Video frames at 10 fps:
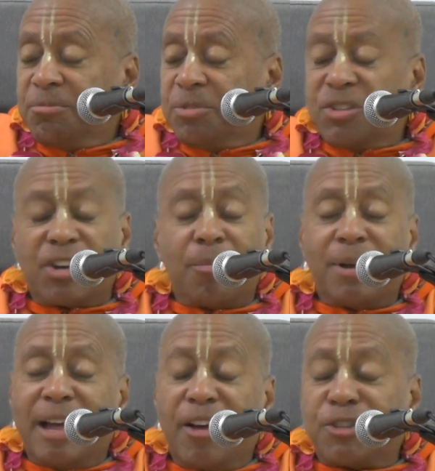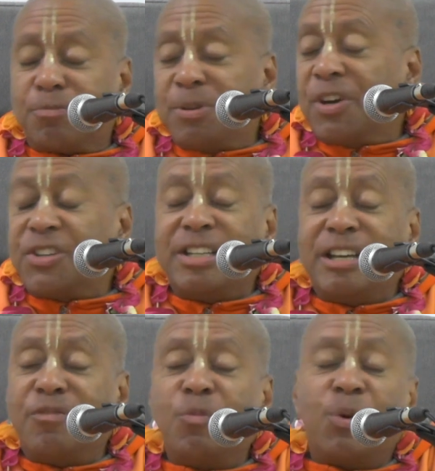to someone else because he
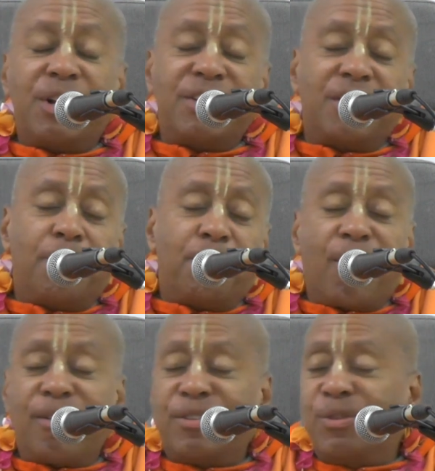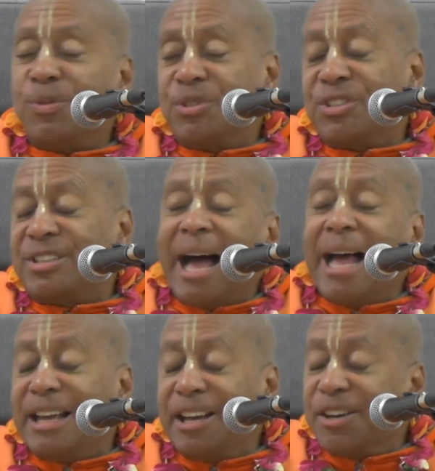didn't want a partner who's
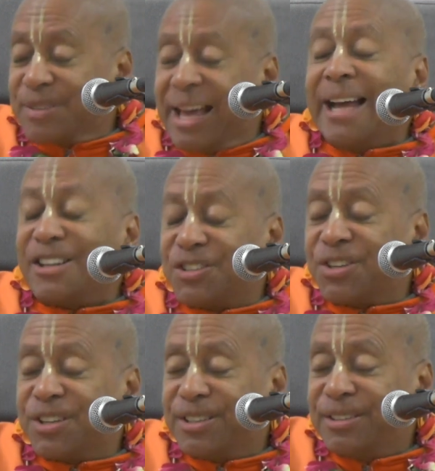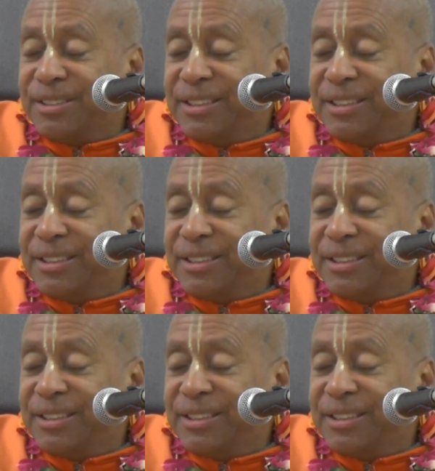dying of cancer.